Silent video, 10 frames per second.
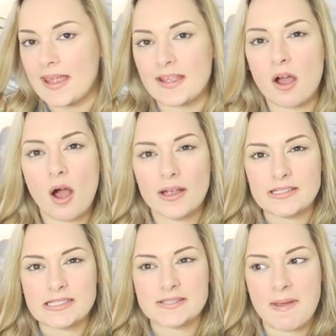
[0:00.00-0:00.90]
it
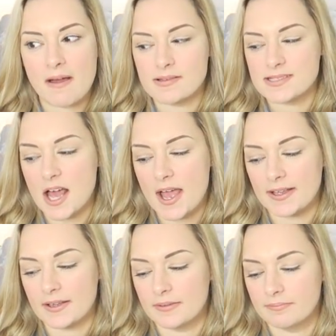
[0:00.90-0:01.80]
kind of smells
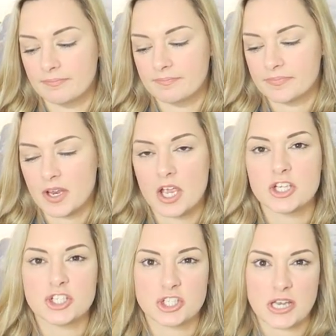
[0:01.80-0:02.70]
like
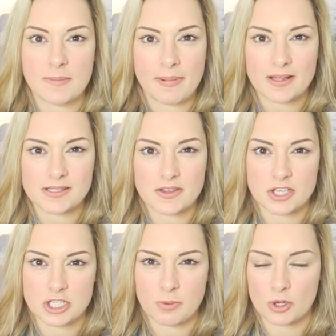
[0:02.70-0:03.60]
a shea butter
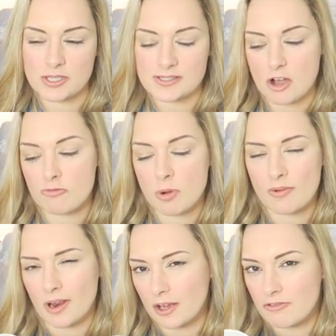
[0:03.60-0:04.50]
that you'd put on yourself, but
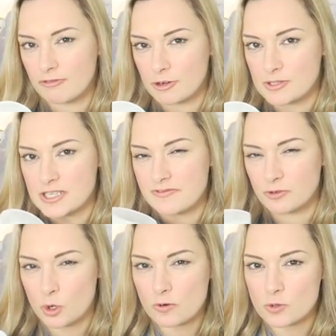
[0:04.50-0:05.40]
with like a fruity
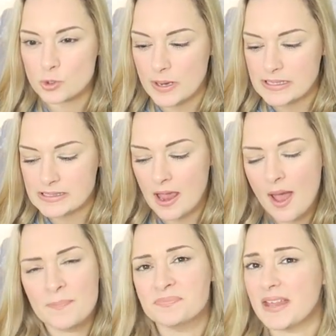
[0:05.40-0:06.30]
floral twist.
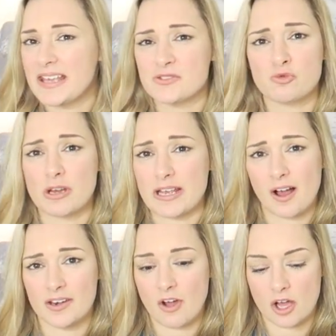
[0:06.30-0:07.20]
It's really
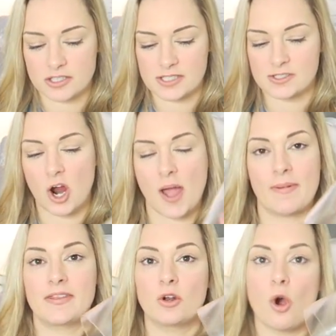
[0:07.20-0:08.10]
kind of hard to
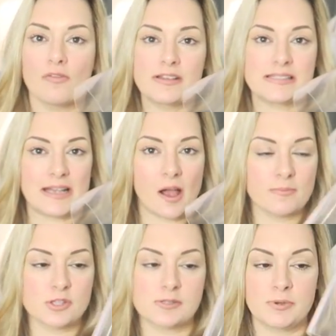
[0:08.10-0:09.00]
describe. And then obviously it
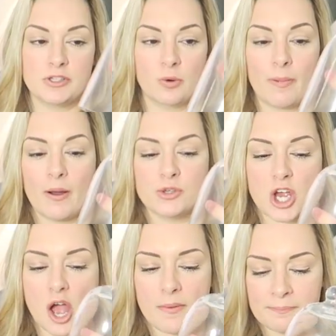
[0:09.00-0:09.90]
comes in this beautiful bell
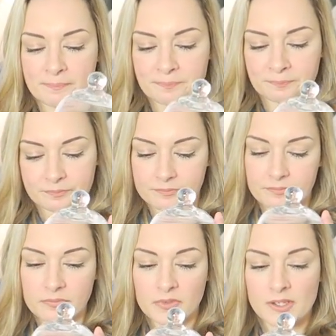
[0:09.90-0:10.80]
jar.
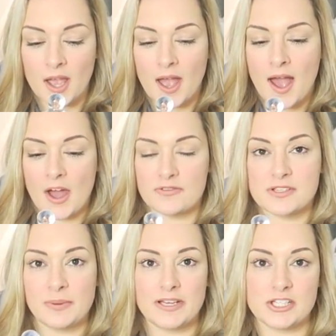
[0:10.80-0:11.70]
And
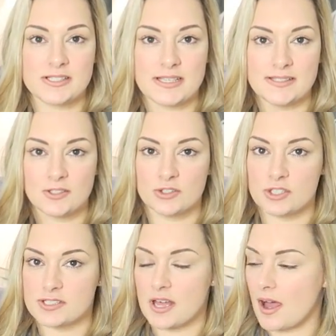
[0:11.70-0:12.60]
obviously when it's just sitting on
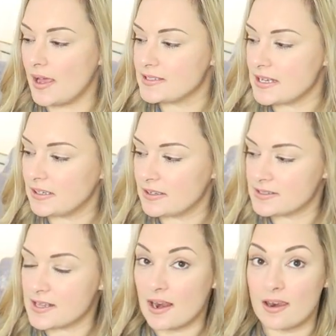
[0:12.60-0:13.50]
your side, it
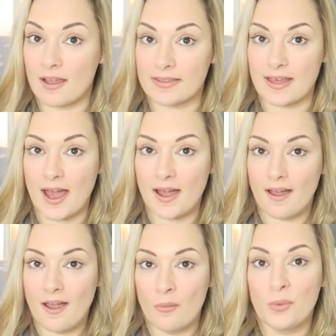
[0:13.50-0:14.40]
looks like
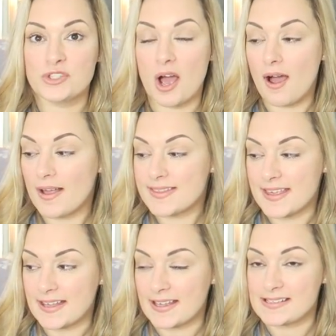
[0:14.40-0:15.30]
that which I
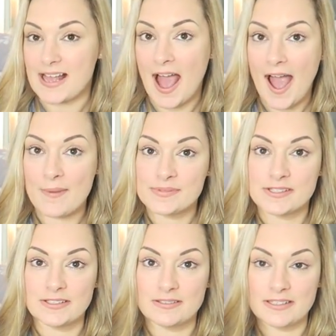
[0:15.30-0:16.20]
think is
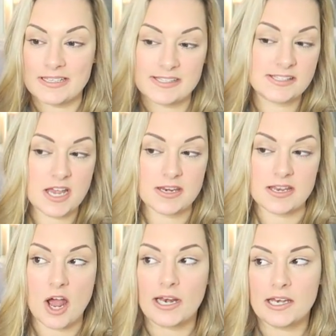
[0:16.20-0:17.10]
absolutely
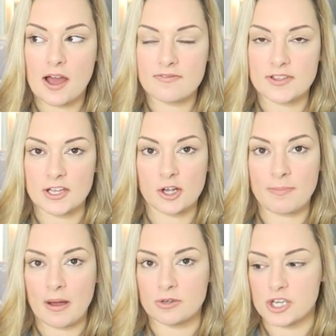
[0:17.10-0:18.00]
stunning. I love the look
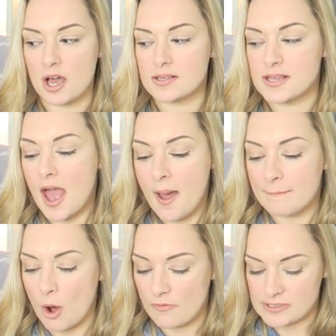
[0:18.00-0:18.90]
of bell jars,
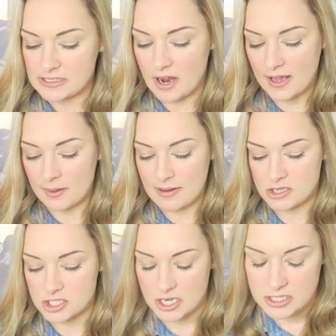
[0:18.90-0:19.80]
but obviously like I
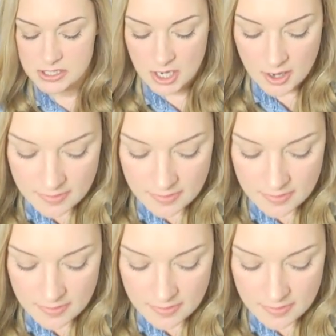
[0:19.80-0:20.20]
mentioned,